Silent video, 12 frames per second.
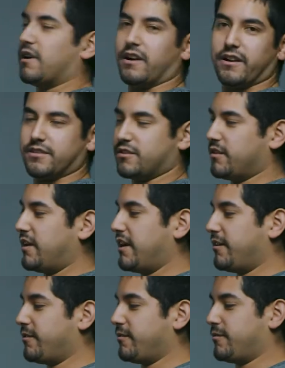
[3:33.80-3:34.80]
All right, so
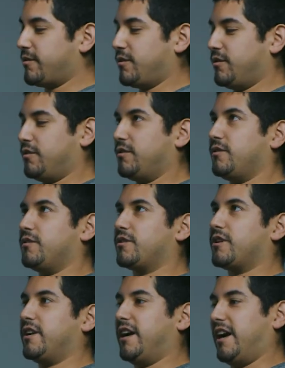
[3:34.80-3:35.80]
now you're
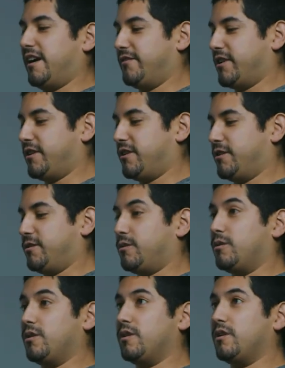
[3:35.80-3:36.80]
gonna have it go